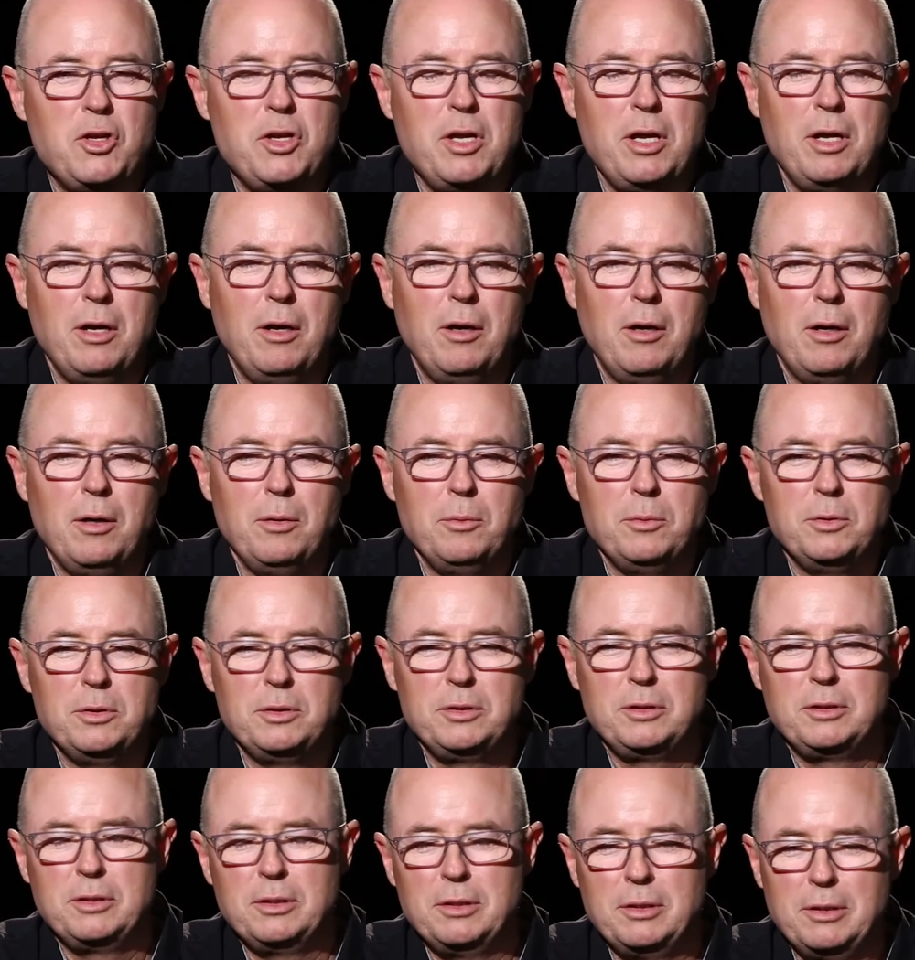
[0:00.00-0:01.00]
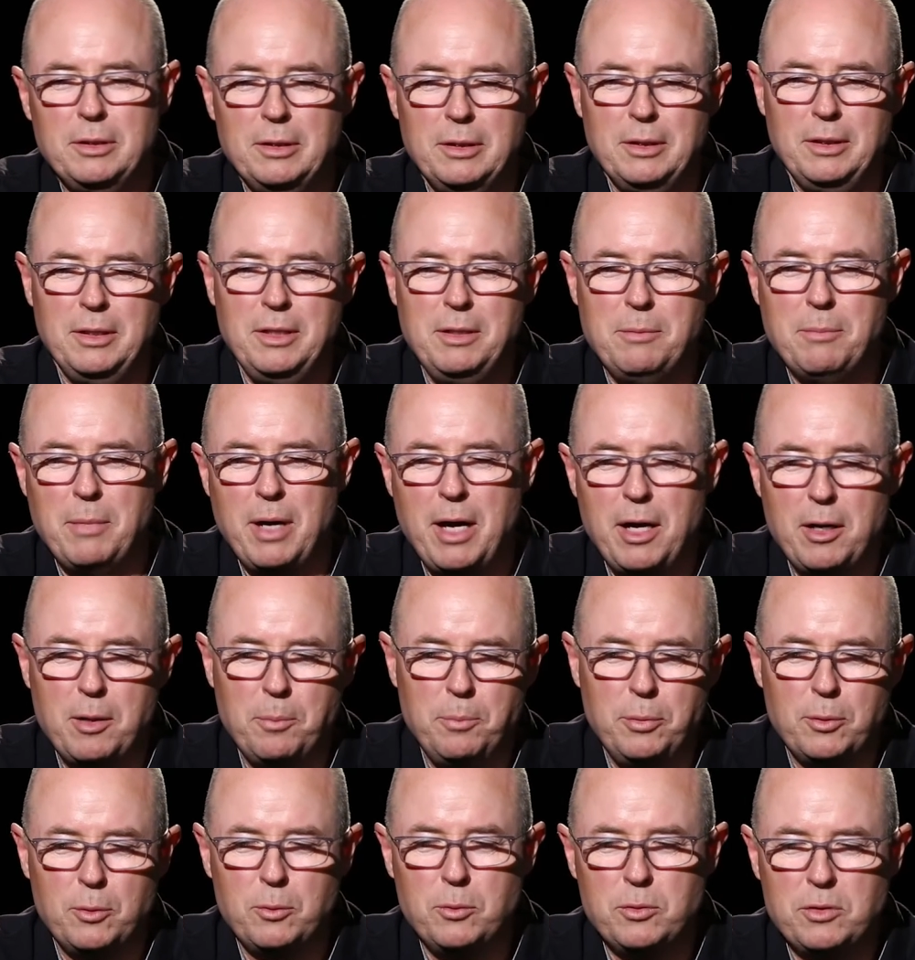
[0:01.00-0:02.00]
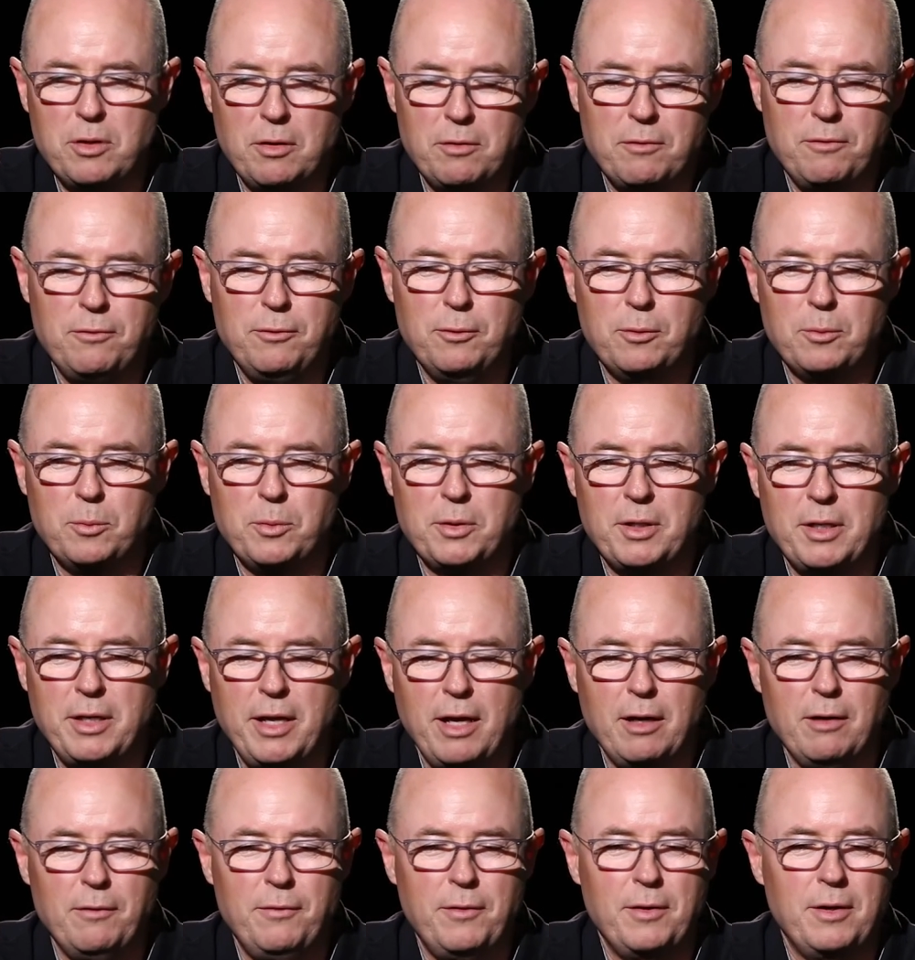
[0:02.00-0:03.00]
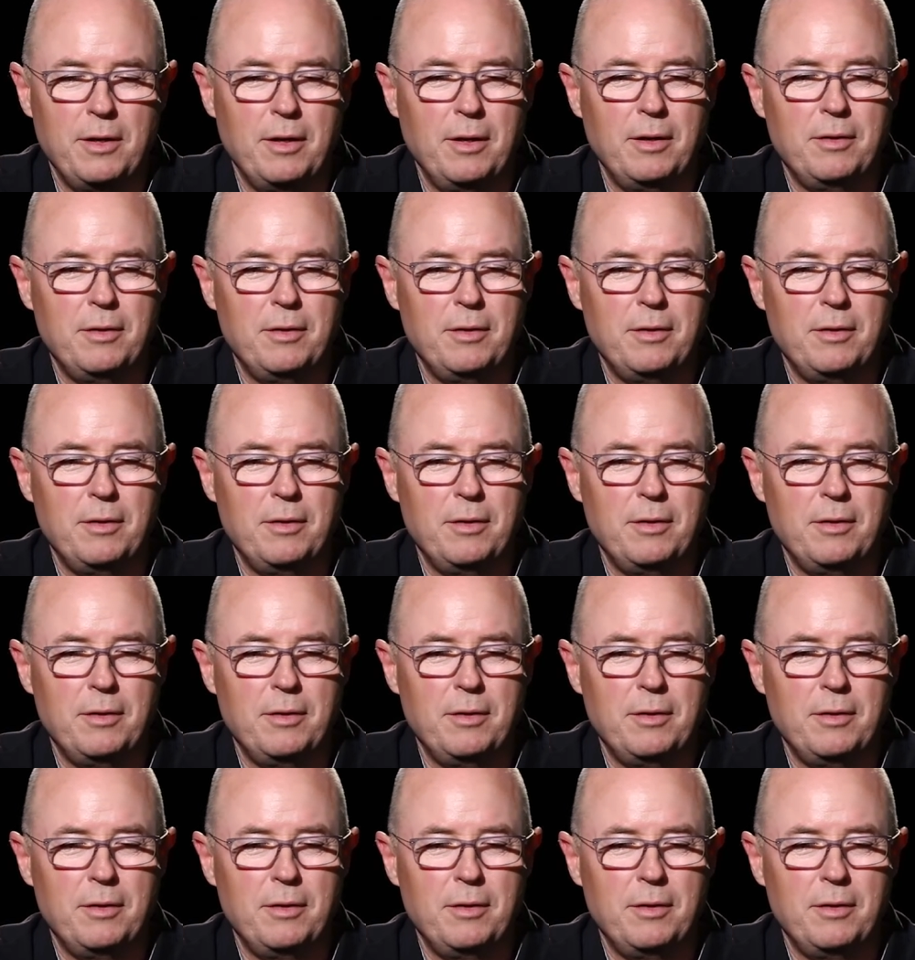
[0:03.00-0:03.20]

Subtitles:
Yeah, I was in Mana Pools on foot with an elephant,